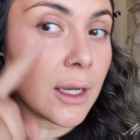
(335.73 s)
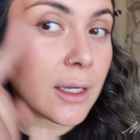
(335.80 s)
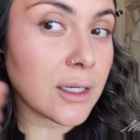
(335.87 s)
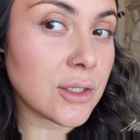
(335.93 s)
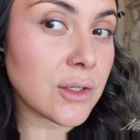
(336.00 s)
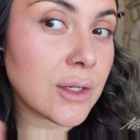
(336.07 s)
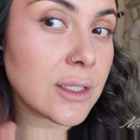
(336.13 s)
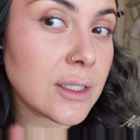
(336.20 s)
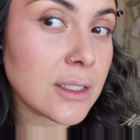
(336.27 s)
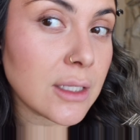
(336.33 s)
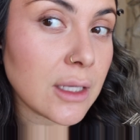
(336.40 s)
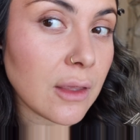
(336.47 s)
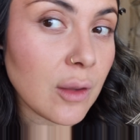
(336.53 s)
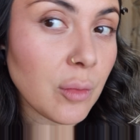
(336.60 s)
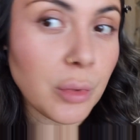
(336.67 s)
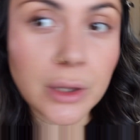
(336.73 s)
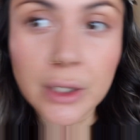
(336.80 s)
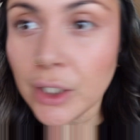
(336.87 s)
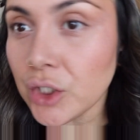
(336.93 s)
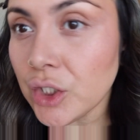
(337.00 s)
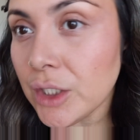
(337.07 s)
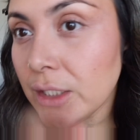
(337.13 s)
And as you can see, the
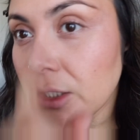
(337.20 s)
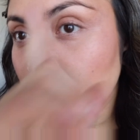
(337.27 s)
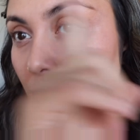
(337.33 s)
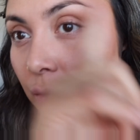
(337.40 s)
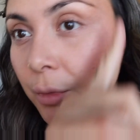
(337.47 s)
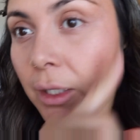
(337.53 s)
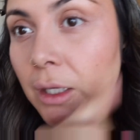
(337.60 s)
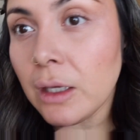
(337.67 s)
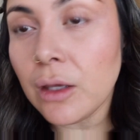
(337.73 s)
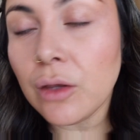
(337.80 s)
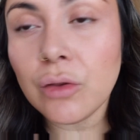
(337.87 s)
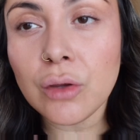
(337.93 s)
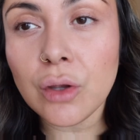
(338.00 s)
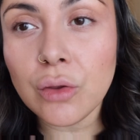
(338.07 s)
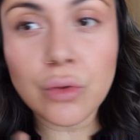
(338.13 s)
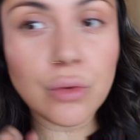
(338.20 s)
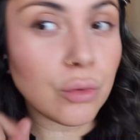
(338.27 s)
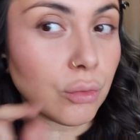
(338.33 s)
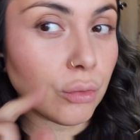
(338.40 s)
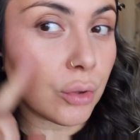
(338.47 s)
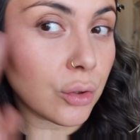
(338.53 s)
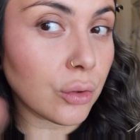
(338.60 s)
blush is still peeking
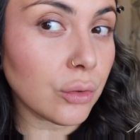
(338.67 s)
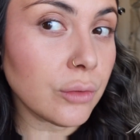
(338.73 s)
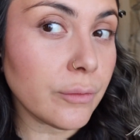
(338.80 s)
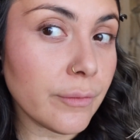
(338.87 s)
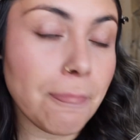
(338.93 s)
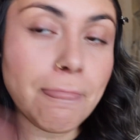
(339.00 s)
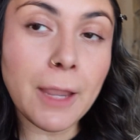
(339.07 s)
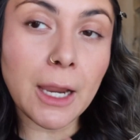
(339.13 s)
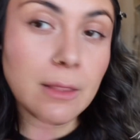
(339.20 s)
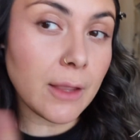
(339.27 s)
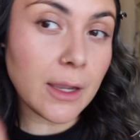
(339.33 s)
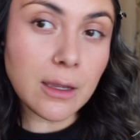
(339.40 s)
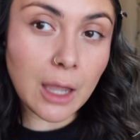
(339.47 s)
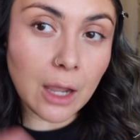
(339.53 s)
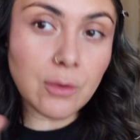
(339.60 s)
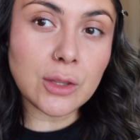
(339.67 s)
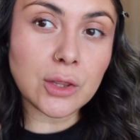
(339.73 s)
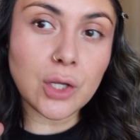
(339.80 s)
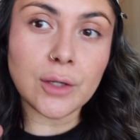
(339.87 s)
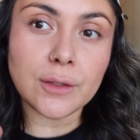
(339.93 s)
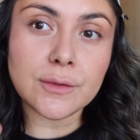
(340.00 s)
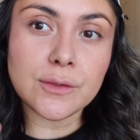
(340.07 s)
through. I like how it
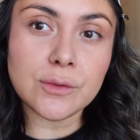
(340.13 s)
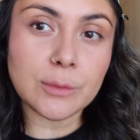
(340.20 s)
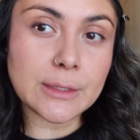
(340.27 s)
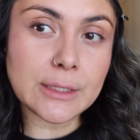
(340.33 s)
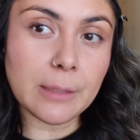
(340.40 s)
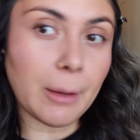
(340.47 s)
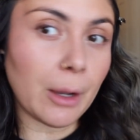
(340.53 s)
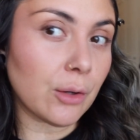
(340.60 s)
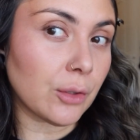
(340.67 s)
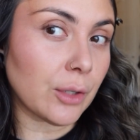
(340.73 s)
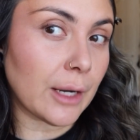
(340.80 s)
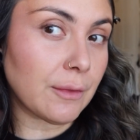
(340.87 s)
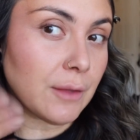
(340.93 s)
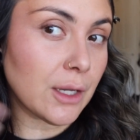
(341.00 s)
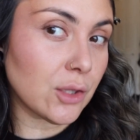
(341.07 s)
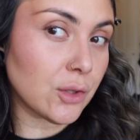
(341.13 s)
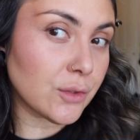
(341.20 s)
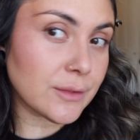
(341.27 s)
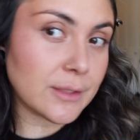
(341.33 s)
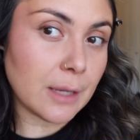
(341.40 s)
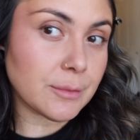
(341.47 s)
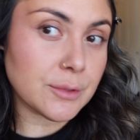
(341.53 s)
looks once I powder. I think it
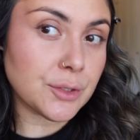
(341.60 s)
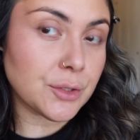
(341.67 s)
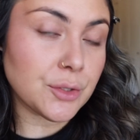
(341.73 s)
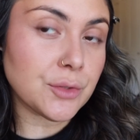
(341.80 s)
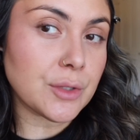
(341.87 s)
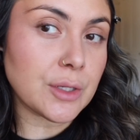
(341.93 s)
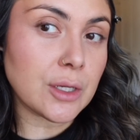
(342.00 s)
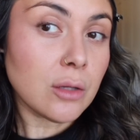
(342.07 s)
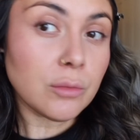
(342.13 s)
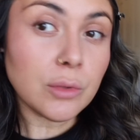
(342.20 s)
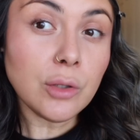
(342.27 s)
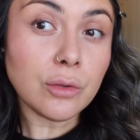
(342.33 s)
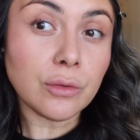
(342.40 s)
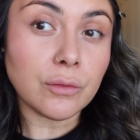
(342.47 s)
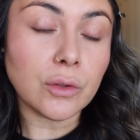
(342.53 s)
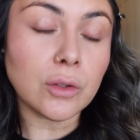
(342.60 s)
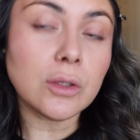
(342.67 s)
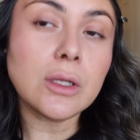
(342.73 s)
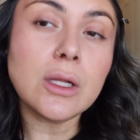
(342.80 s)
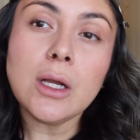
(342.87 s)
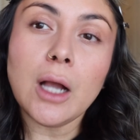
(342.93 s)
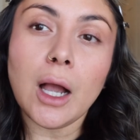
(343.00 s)
looks absolutely
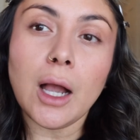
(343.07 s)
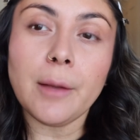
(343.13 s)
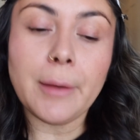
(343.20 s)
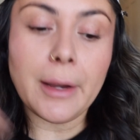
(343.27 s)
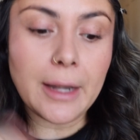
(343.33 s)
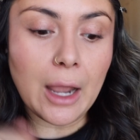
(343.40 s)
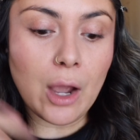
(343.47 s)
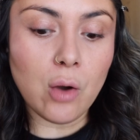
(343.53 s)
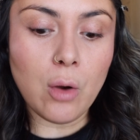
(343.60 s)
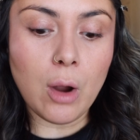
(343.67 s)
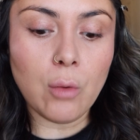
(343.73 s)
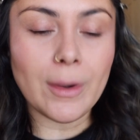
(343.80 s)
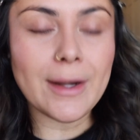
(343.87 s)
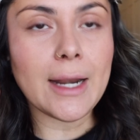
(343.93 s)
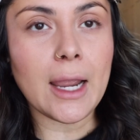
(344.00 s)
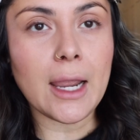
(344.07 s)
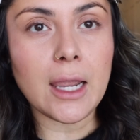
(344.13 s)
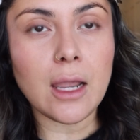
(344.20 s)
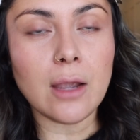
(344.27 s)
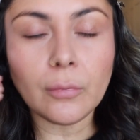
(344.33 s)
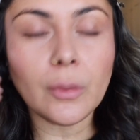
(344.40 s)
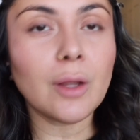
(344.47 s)
beautiful. Now, when
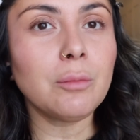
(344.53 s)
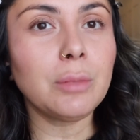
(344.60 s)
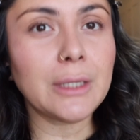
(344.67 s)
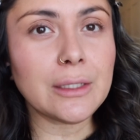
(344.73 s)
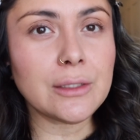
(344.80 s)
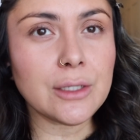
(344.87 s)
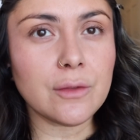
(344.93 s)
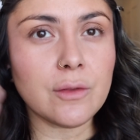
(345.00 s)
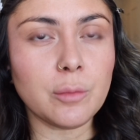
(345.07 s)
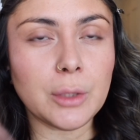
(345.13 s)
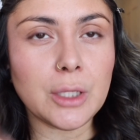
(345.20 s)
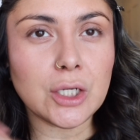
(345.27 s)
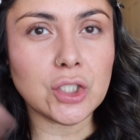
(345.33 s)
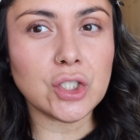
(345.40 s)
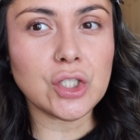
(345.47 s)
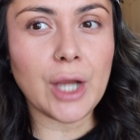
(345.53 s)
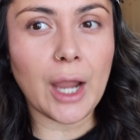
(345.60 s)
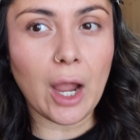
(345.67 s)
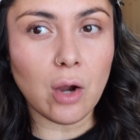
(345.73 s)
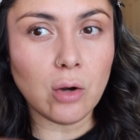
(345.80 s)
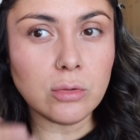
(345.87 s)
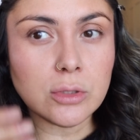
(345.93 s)
I blended the blush
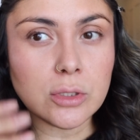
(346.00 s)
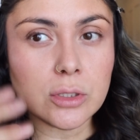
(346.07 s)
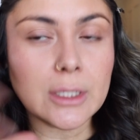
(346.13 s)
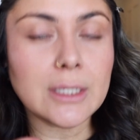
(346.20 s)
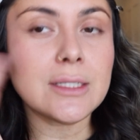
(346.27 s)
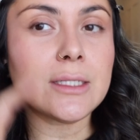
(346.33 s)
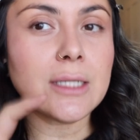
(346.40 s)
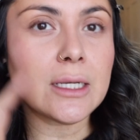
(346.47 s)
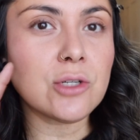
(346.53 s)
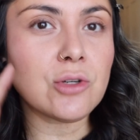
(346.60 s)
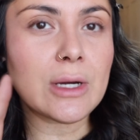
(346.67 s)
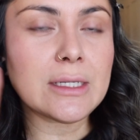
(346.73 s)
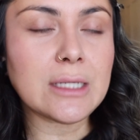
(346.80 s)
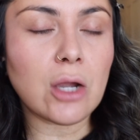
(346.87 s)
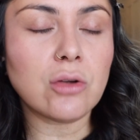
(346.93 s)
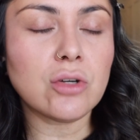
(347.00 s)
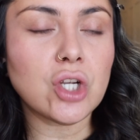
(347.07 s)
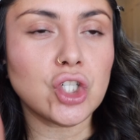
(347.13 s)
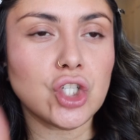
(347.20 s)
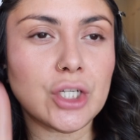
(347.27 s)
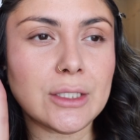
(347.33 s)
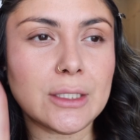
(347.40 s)
out, it did dry down
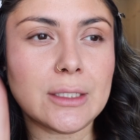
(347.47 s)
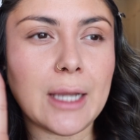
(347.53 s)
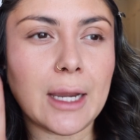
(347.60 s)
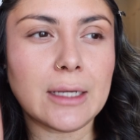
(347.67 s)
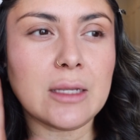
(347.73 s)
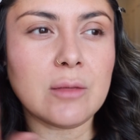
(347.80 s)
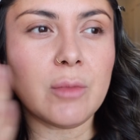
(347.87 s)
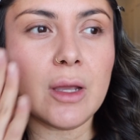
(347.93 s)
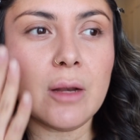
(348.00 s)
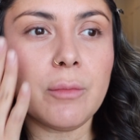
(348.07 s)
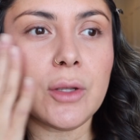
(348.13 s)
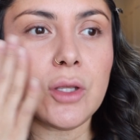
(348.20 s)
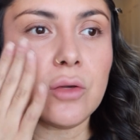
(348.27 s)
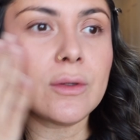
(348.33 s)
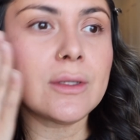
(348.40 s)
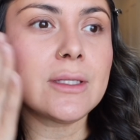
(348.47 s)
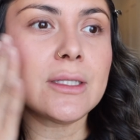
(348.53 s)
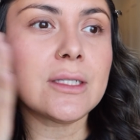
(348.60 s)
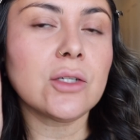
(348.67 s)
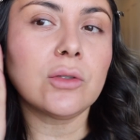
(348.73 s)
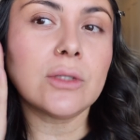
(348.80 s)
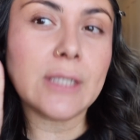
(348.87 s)
just a tiny bit, but you could
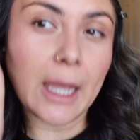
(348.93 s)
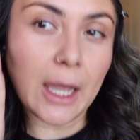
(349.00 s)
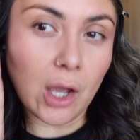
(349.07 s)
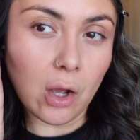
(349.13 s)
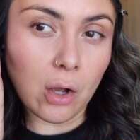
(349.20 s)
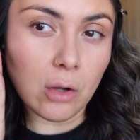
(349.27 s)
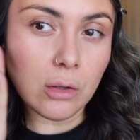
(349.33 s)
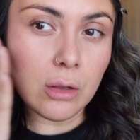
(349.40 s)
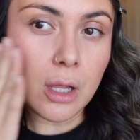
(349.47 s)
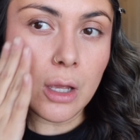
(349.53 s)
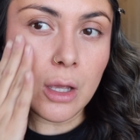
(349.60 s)
still tell